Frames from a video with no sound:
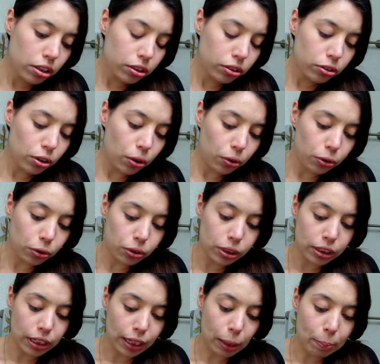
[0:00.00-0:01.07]
So you'll
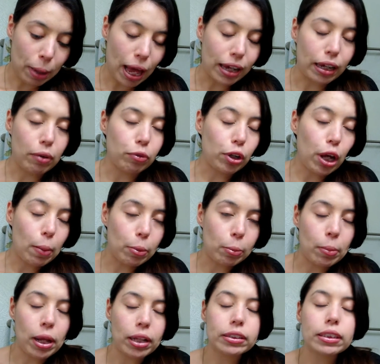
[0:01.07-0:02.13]
need like a pack every couple
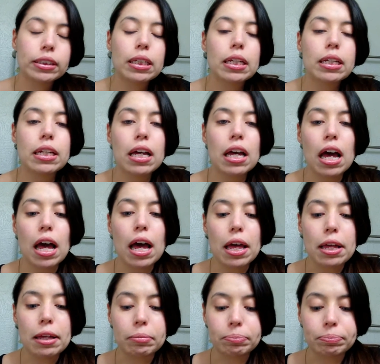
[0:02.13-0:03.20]
months.
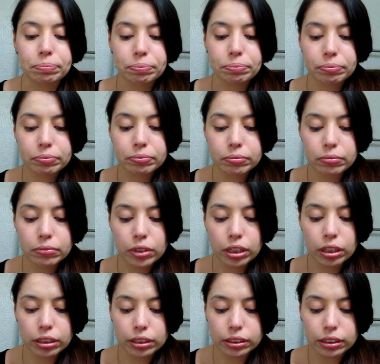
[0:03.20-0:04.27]

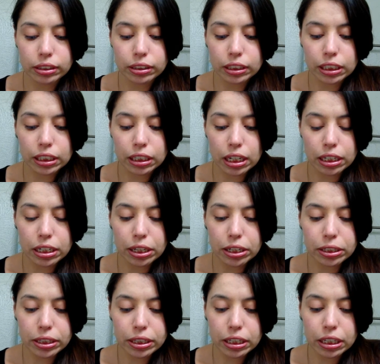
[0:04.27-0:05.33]
Let's see,
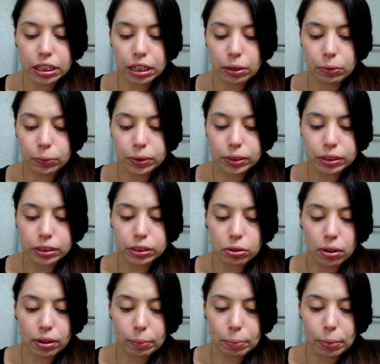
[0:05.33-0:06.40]
another thing I wanted to
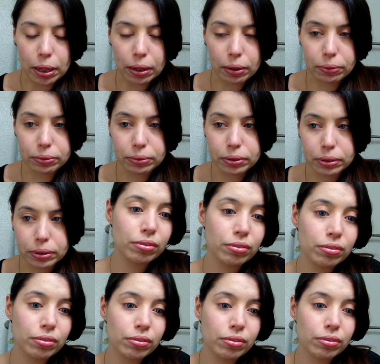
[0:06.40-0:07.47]
talk about.
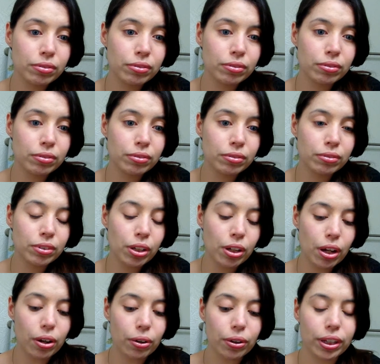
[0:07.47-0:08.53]

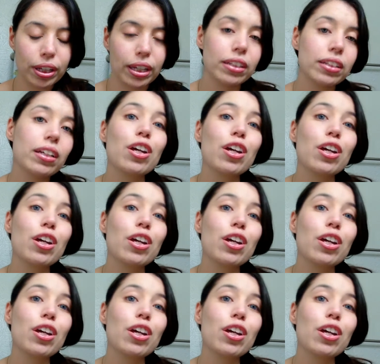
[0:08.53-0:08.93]
Oh, okay.